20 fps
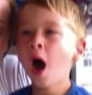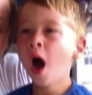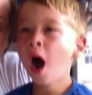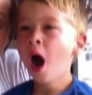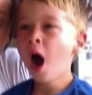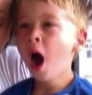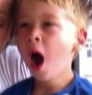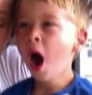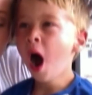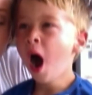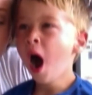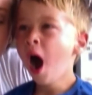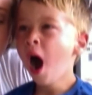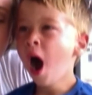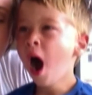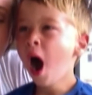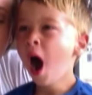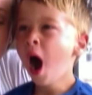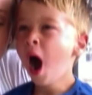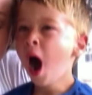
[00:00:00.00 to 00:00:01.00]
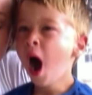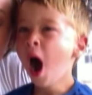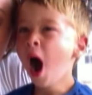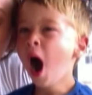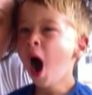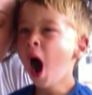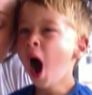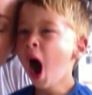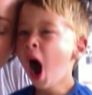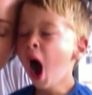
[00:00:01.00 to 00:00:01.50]

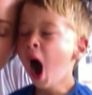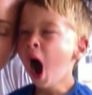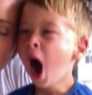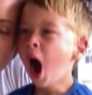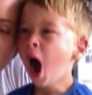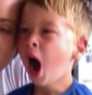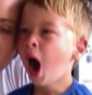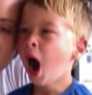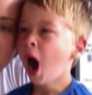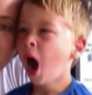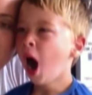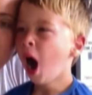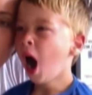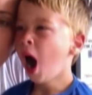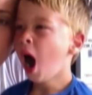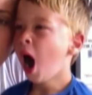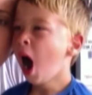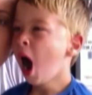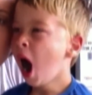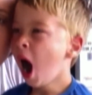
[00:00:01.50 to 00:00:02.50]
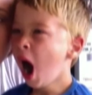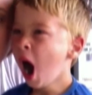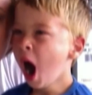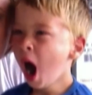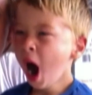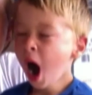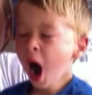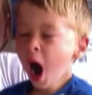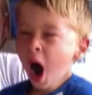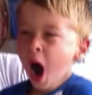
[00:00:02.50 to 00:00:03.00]

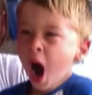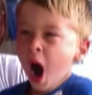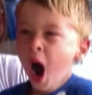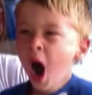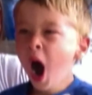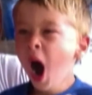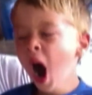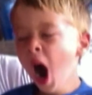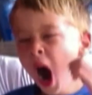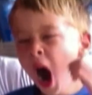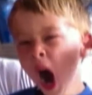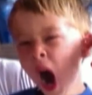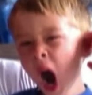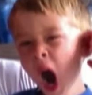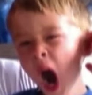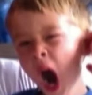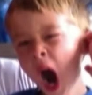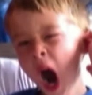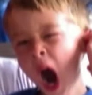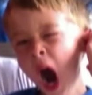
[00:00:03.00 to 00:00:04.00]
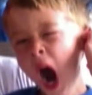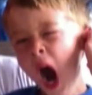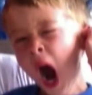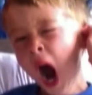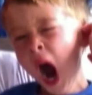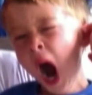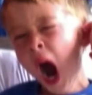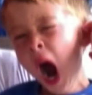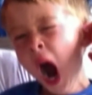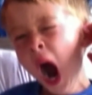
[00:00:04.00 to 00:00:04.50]

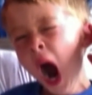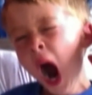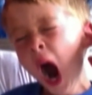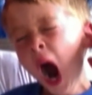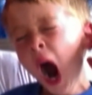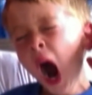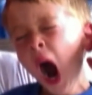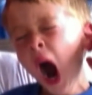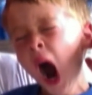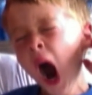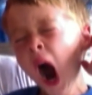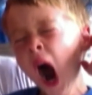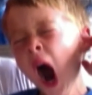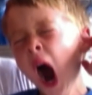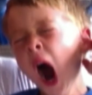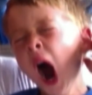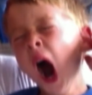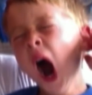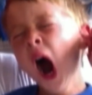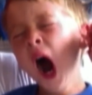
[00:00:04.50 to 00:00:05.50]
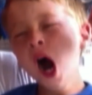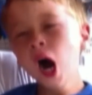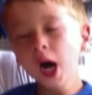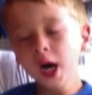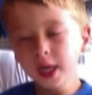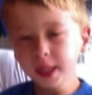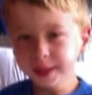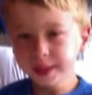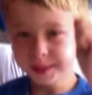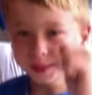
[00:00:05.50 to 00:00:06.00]

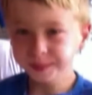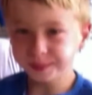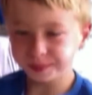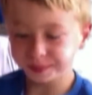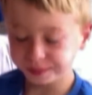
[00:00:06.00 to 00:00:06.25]
This person isn't speaking.